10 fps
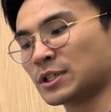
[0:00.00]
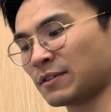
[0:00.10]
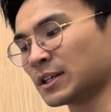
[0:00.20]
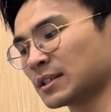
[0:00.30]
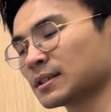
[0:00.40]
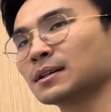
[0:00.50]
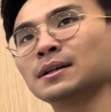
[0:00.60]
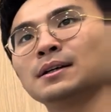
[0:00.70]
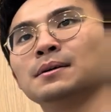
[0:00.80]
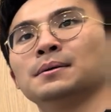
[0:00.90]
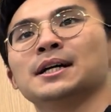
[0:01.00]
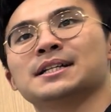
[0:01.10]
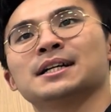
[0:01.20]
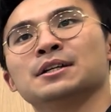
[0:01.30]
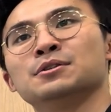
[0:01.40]
Javier, what
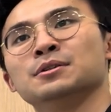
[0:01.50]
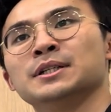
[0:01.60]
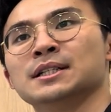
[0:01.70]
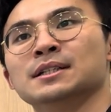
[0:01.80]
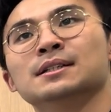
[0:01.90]
are you doing?